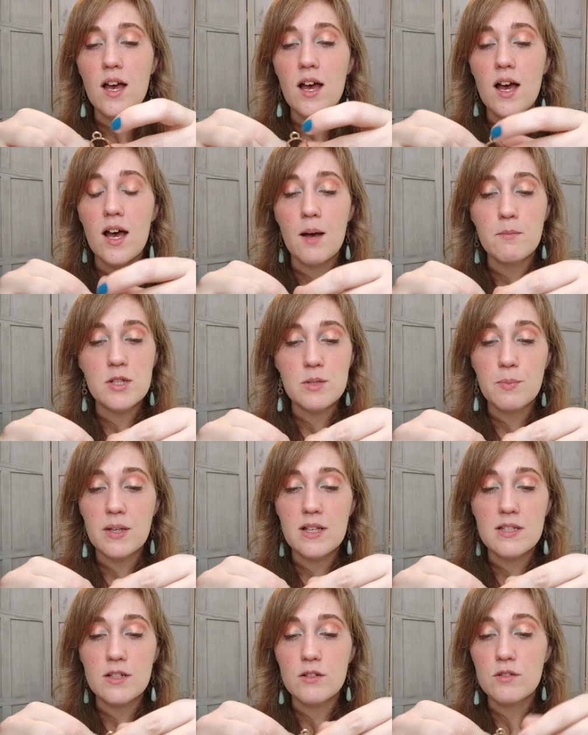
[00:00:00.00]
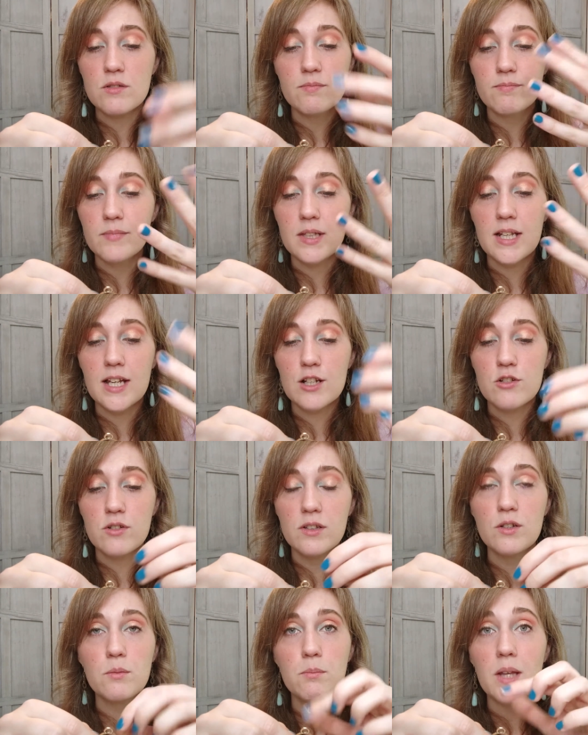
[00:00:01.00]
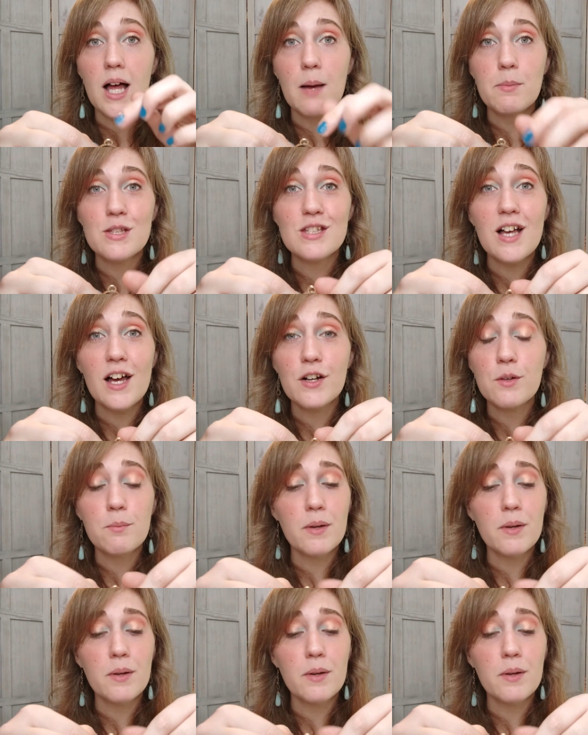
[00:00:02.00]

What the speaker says: just because there's an extra little blob of solder,